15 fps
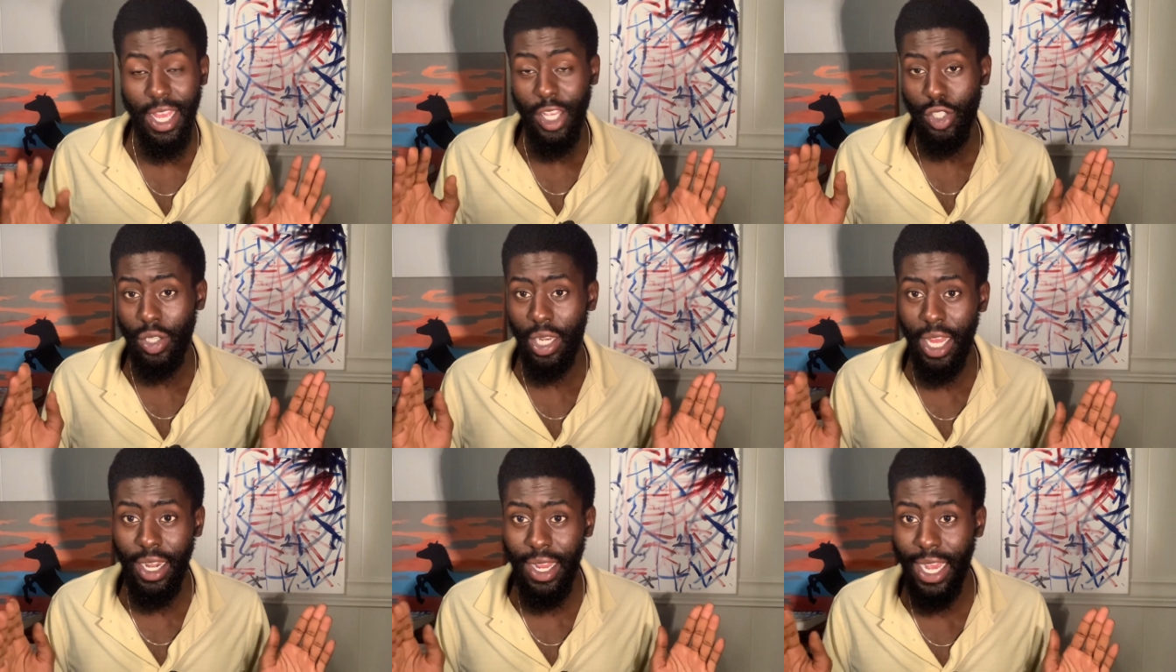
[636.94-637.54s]
So a
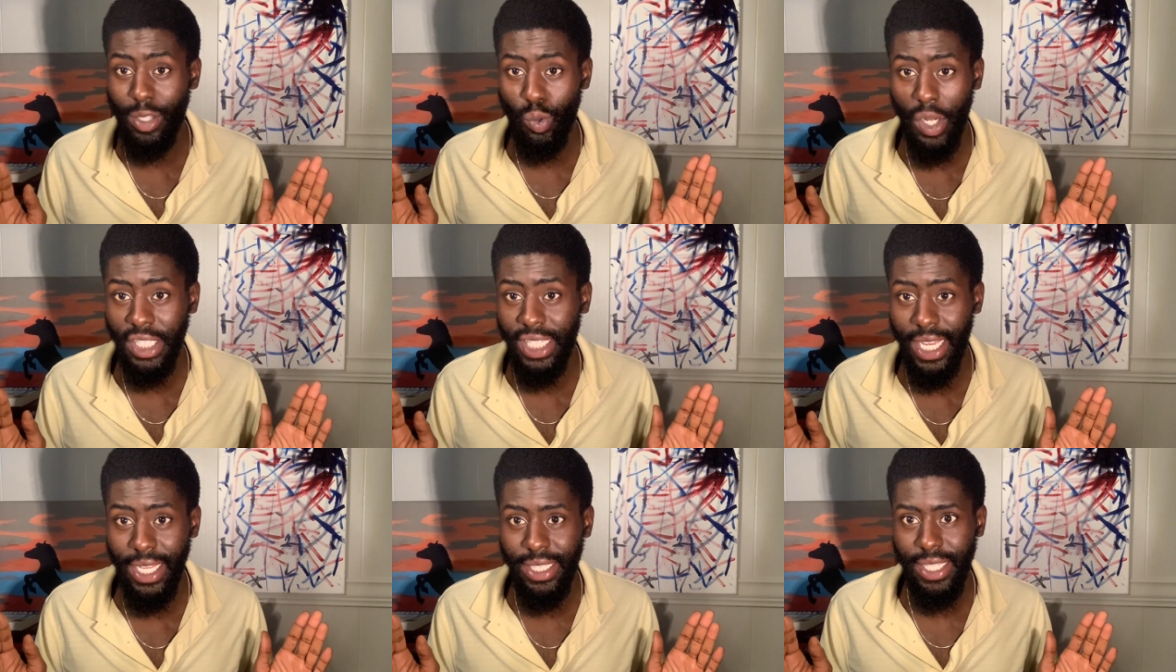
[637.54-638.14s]
lot of guys want
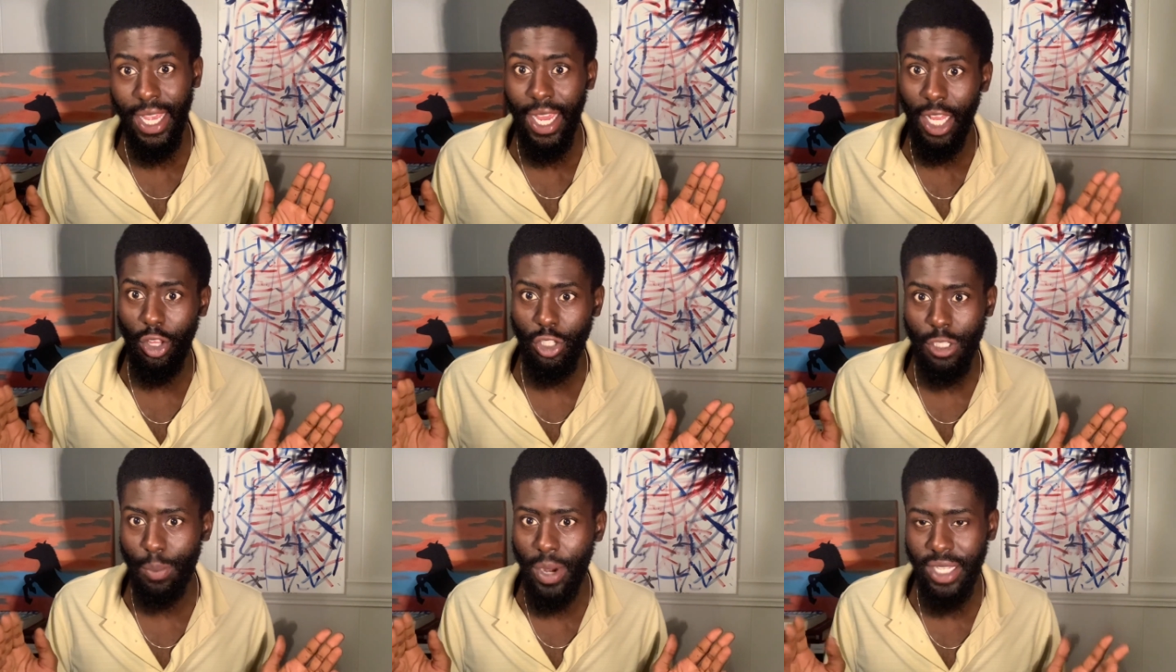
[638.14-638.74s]
10s, and they're
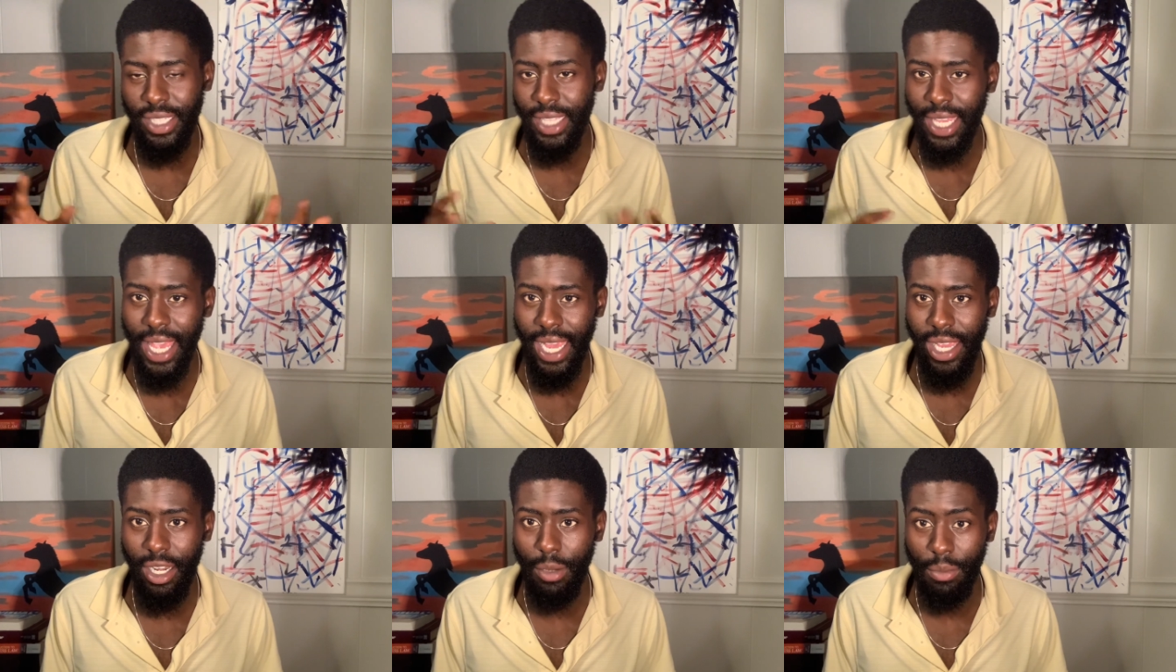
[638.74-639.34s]
surprised that they
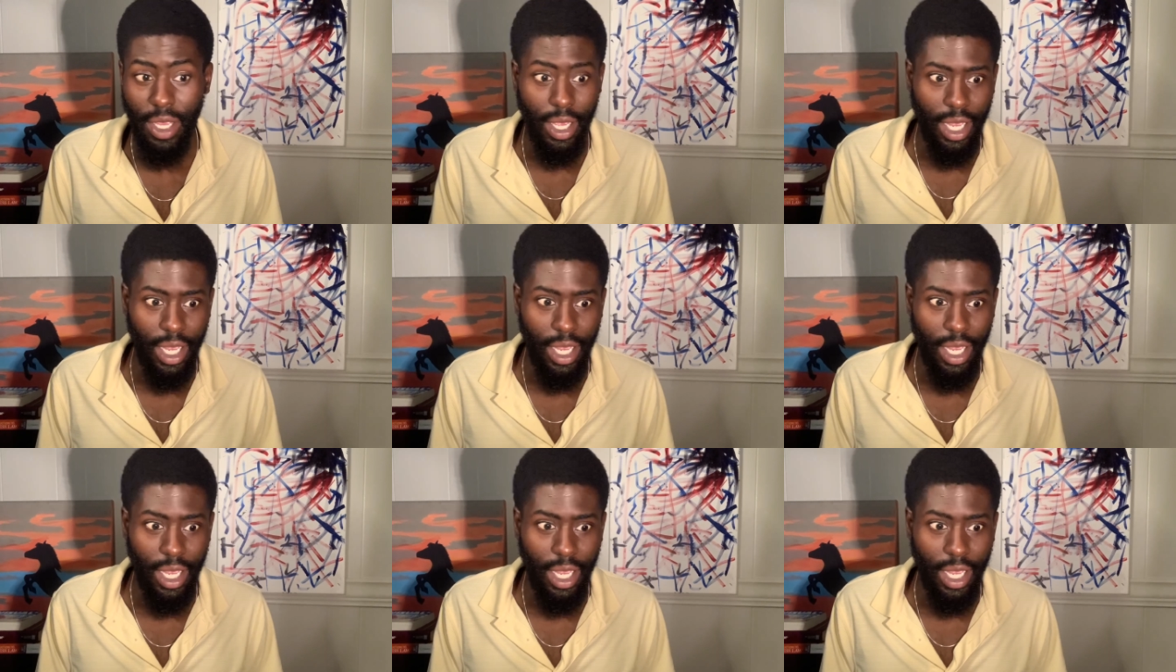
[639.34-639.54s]
can't get them.